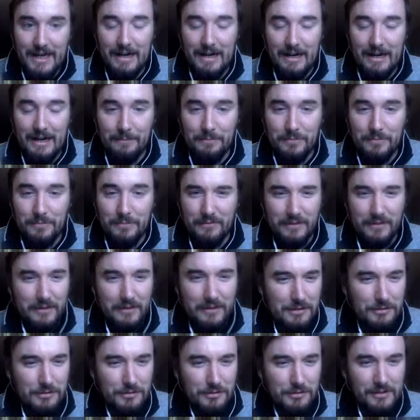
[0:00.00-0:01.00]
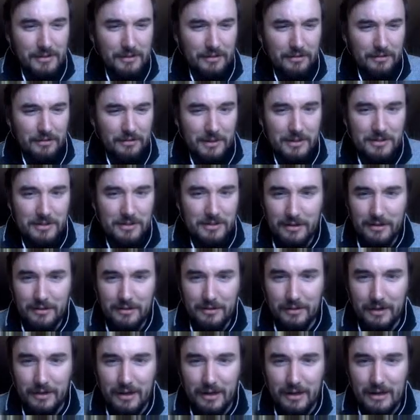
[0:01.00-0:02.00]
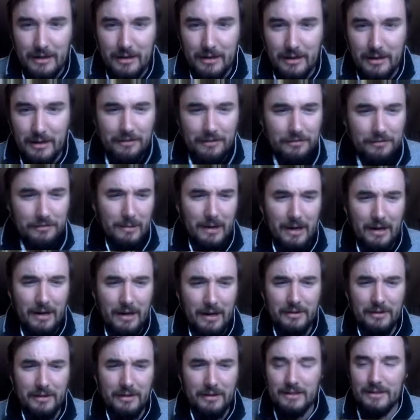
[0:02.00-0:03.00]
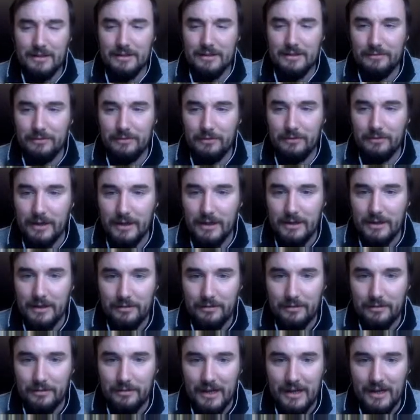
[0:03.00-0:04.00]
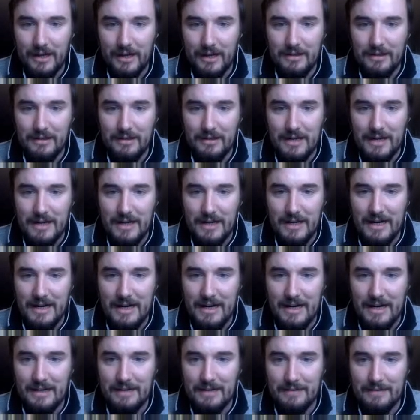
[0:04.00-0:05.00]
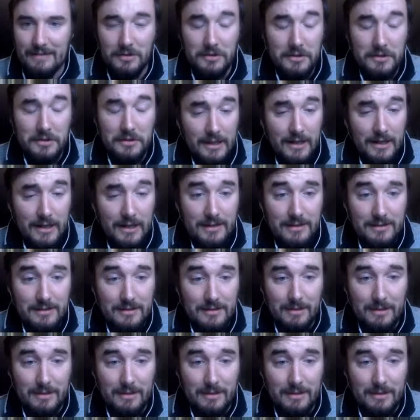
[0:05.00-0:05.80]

Very interesting species, kind of surprising in a lot of different ways, and learned a lot.